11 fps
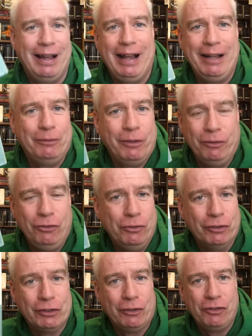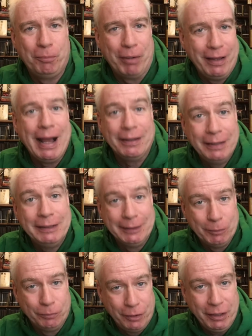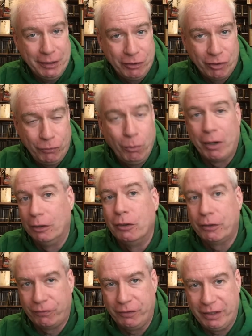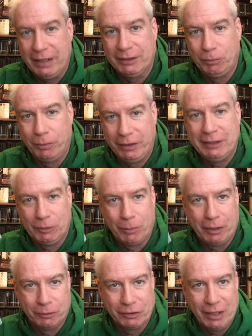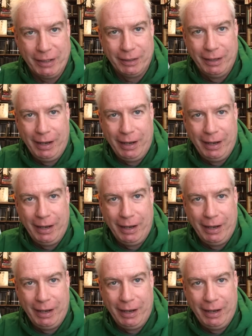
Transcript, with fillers: I don't know that you could search it by that. This is the edition. If you want to look for this, what this is what it looks like.